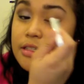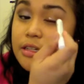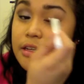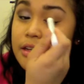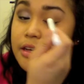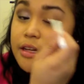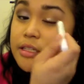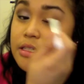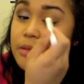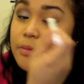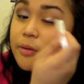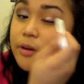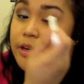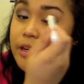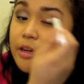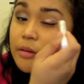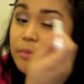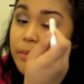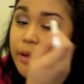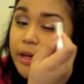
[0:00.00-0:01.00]
It's a pretty
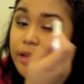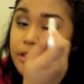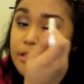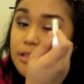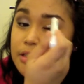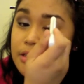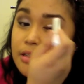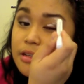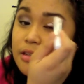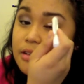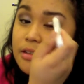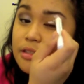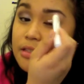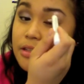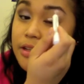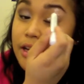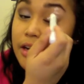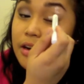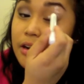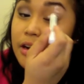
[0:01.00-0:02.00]
good base
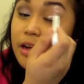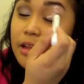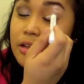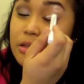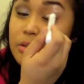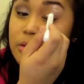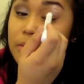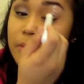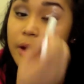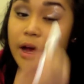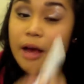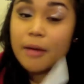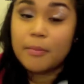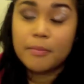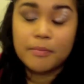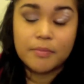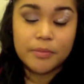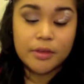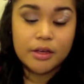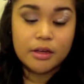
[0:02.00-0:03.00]
so that your colors will pop.
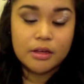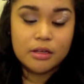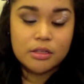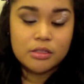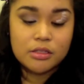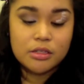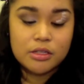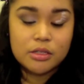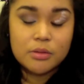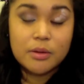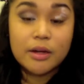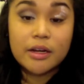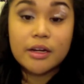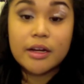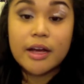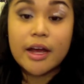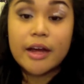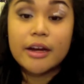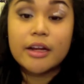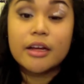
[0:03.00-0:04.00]
So you just want to
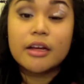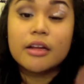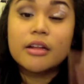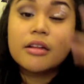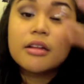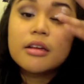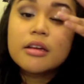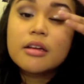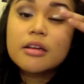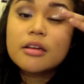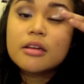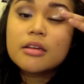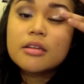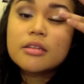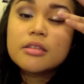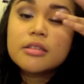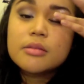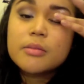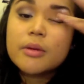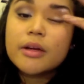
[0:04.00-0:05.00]
kind of
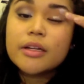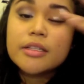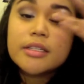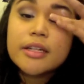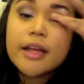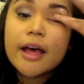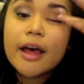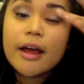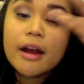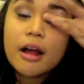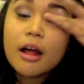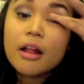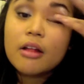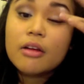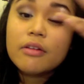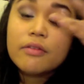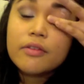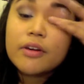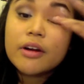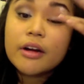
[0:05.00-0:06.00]
smudge that all
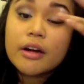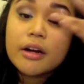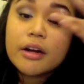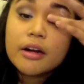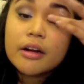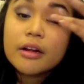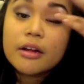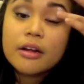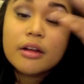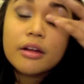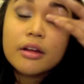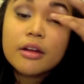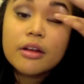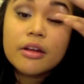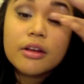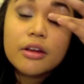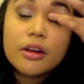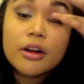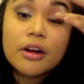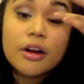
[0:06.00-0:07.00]
over
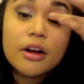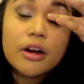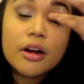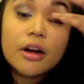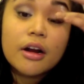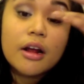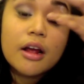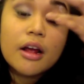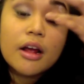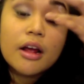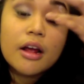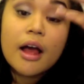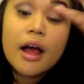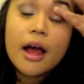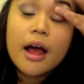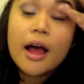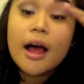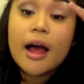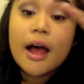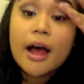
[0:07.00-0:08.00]
your
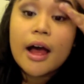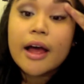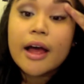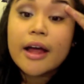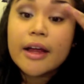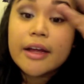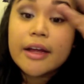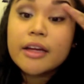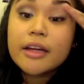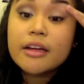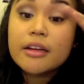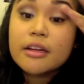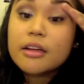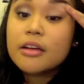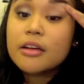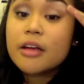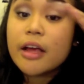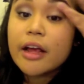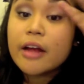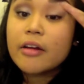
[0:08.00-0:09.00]
eye
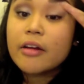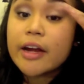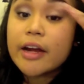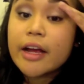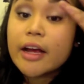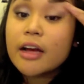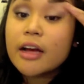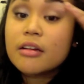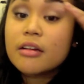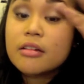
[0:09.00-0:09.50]
area